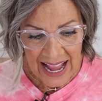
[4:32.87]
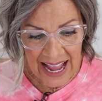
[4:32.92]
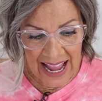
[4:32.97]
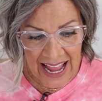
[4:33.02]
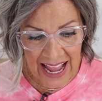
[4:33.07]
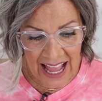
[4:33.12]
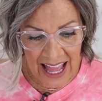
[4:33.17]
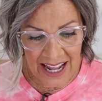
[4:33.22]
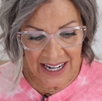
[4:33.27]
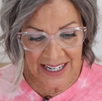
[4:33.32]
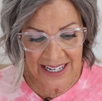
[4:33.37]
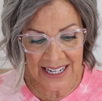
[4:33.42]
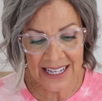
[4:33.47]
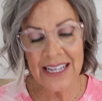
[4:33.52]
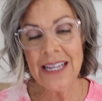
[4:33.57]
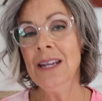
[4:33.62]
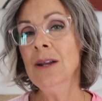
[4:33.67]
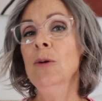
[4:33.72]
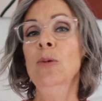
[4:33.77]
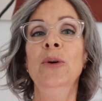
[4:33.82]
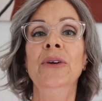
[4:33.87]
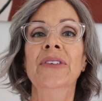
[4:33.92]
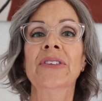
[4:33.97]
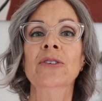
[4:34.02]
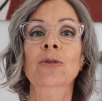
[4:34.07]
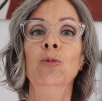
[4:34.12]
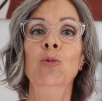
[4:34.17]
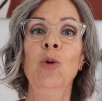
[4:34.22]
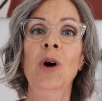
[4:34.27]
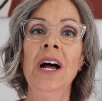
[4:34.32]
And he was
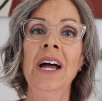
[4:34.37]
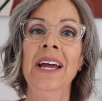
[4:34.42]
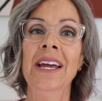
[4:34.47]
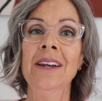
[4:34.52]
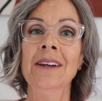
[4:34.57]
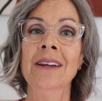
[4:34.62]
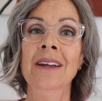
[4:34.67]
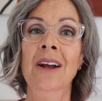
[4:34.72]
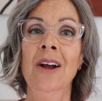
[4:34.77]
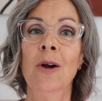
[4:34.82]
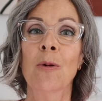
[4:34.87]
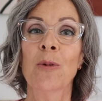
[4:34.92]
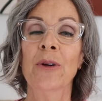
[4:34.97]
the one